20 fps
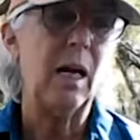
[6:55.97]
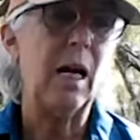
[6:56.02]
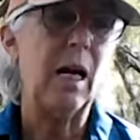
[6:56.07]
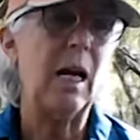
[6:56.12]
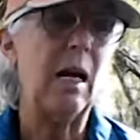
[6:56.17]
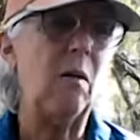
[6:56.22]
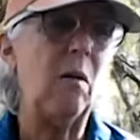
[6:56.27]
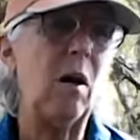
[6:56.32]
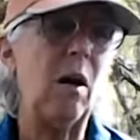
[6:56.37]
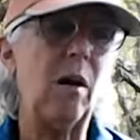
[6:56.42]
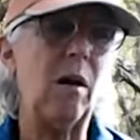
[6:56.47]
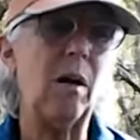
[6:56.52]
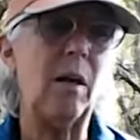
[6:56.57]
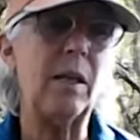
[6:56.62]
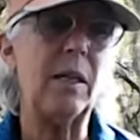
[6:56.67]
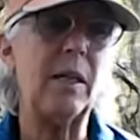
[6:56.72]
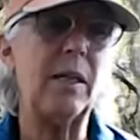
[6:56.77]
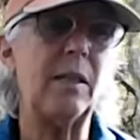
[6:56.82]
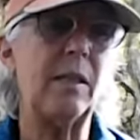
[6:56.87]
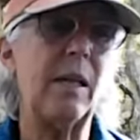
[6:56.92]
How hard
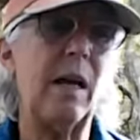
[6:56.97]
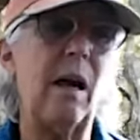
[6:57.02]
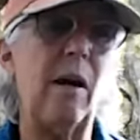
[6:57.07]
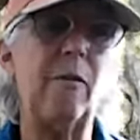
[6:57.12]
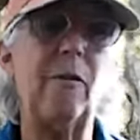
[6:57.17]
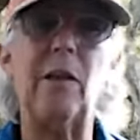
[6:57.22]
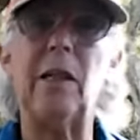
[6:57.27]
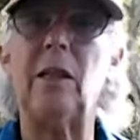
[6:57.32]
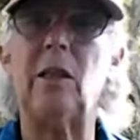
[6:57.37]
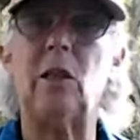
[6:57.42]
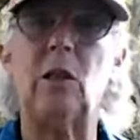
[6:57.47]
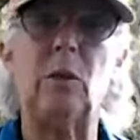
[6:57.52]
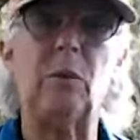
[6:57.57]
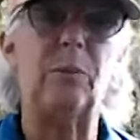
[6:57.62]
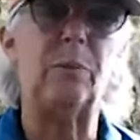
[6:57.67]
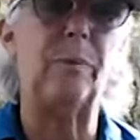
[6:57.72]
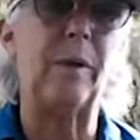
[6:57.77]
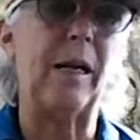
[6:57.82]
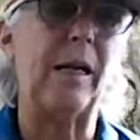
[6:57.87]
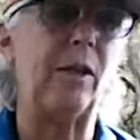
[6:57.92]
and tough and
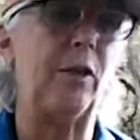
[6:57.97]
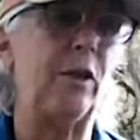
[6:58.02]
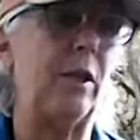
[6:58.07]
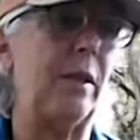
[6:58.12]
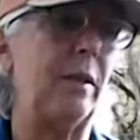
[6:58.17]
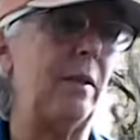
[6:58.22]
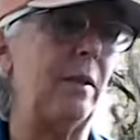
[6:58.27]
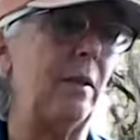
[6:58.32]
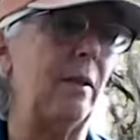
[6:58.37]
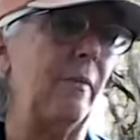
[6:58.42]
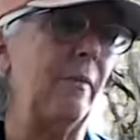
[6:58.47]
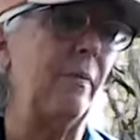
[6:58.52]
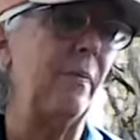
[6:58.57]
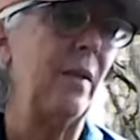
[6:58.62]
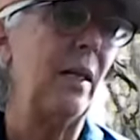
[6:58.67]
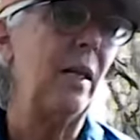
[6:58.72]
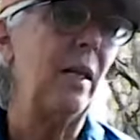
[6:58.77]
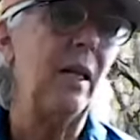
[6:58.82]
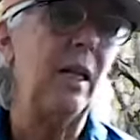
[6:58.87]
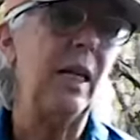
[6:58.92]
courageous
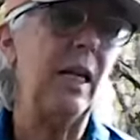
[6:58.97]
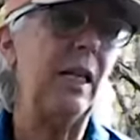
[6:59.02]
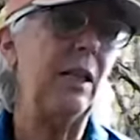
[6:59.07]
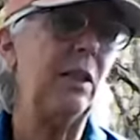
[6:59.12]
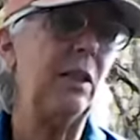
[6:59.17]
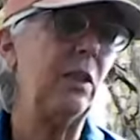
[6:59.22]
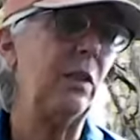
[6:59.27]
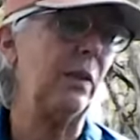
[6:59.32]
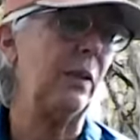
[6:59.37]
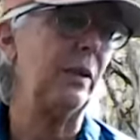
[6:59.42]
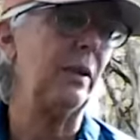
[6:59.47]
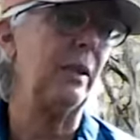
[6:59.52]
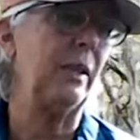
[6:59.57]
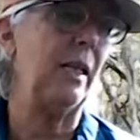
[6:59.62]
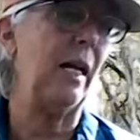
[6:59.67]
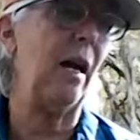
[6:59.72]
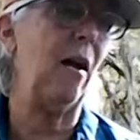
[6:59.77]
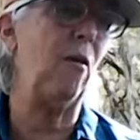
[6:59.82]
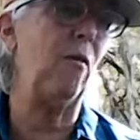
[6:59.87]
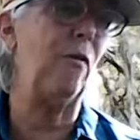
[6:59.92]
he looked, and
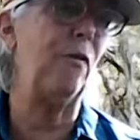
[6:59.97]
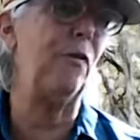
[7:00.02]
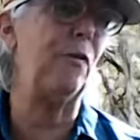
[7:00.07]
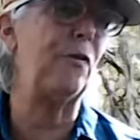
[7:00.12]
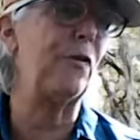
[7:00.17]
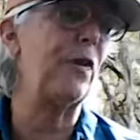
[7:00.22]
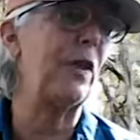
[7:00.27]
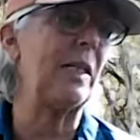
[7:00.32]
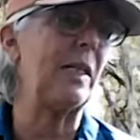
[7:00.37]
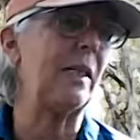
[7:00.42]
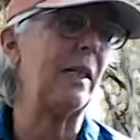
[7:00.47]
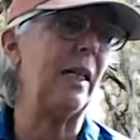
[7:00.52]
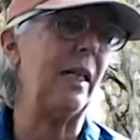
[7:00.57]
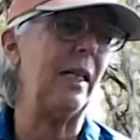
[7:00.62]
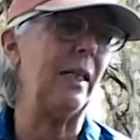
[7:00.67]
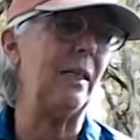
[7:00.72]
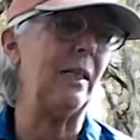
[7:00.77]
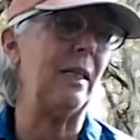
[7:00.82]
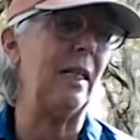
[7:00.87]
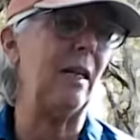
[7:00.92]
how frisky
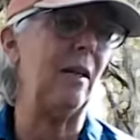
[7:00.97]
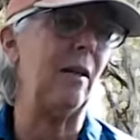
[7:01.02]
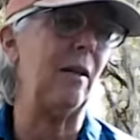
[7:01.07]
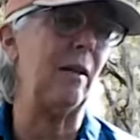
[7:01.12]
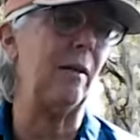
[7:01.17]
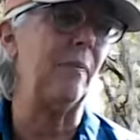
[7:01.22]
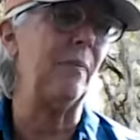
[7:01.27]
and dear.